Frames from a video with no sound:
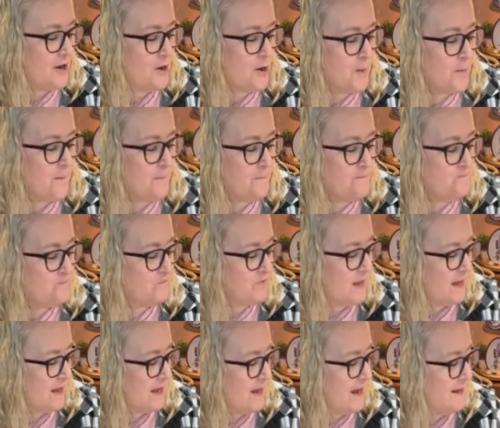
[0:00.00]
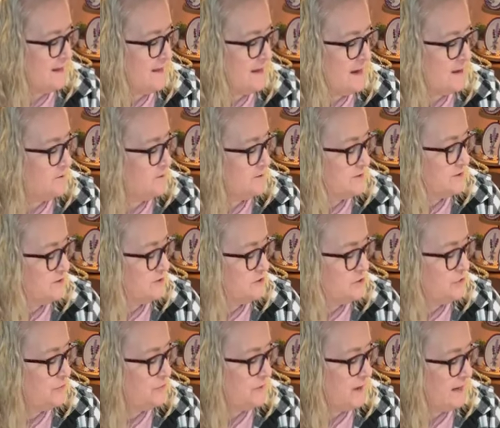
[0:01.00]
So I thought it was
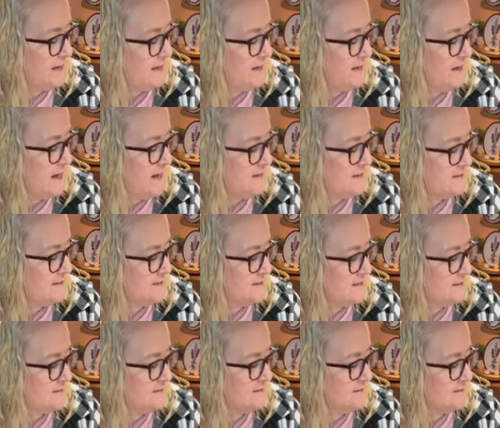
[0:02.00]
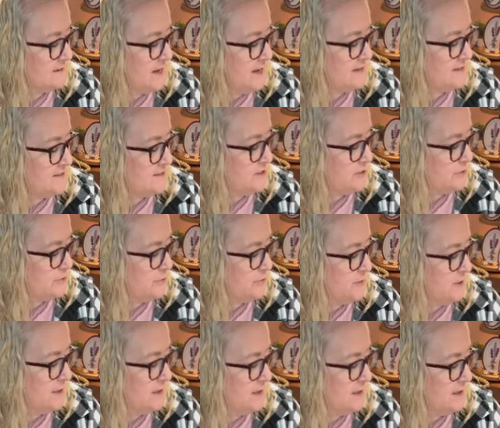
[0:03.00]
just too funny not to
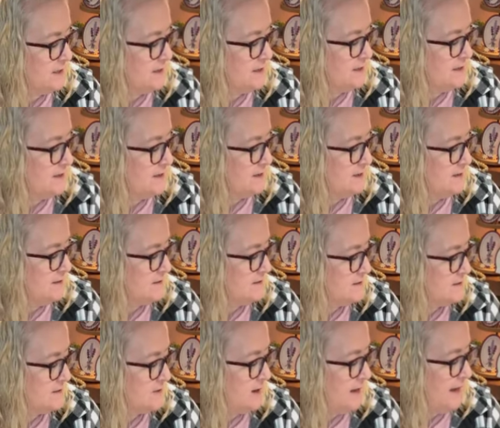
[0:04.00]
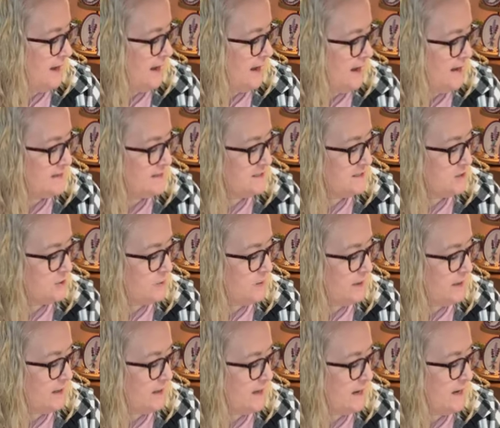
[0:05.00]
do. So I had to
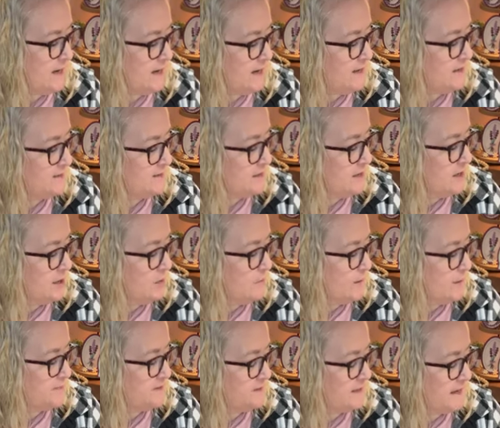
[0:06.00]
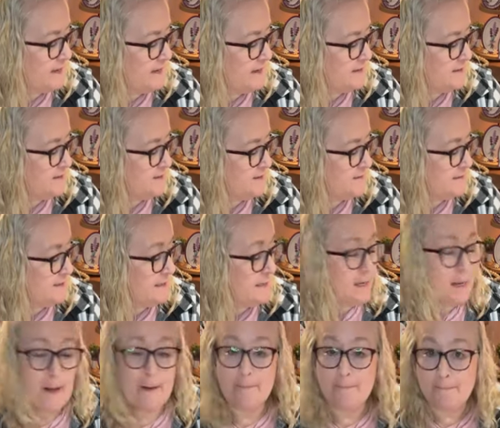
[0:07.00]
do it, and it is on our website. It is
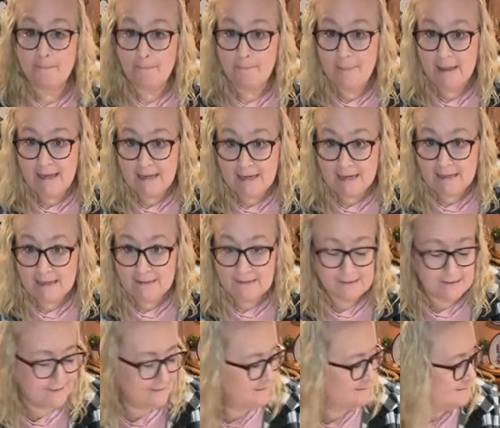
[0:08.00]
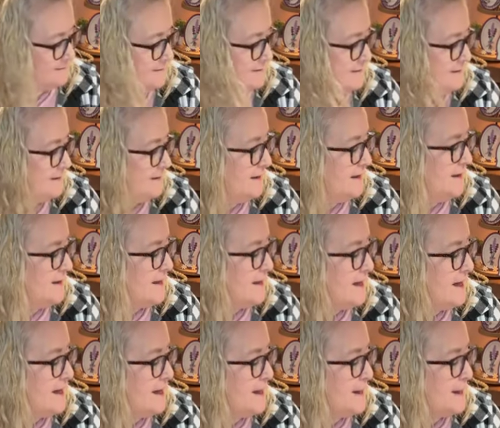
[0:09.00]
the Beat It
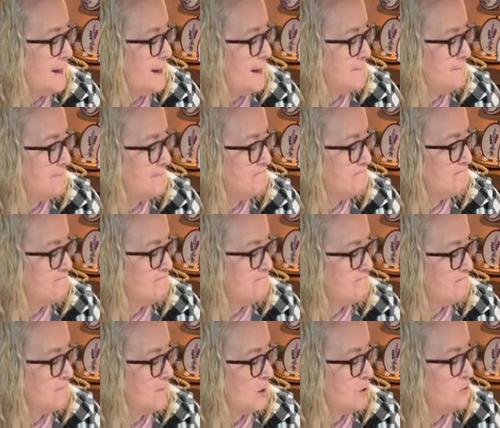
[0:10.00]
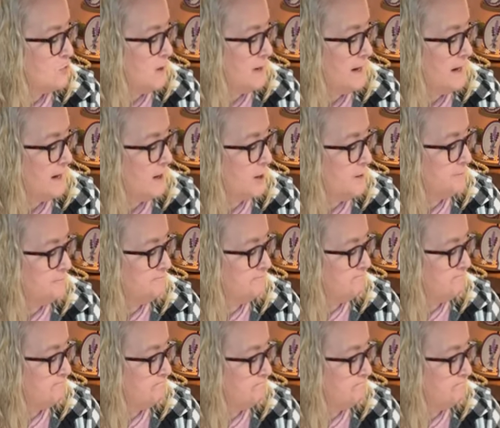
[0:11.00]
door hanger.